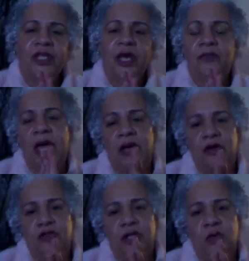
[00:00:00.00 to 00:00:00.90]
some
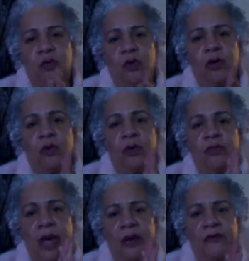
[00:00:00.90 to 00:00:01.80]
energy work would
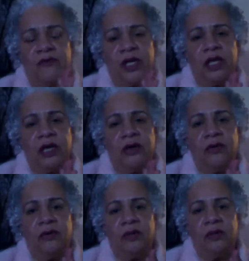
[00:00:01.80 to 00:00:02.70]
benefit you.
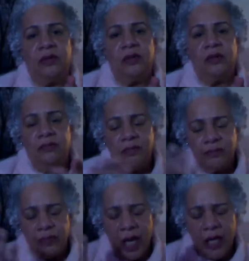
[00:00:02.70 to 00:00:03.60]

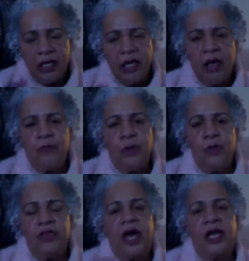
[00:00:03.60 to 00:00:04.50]
I can help you
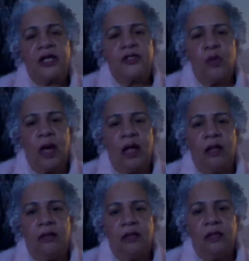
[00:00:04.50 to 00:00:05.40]
with that as well.
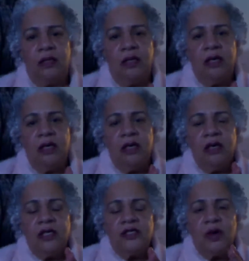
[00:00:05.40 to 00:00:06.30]

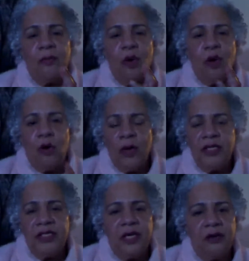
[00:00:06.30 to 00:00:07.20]
So I'm
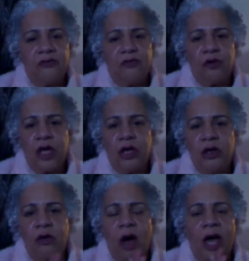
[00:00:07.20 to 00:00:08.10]
always here for
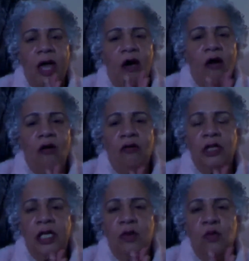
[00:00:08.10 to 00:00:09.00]
you. I
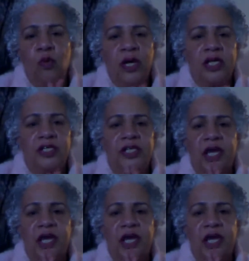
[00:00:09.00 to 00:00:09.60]
only wish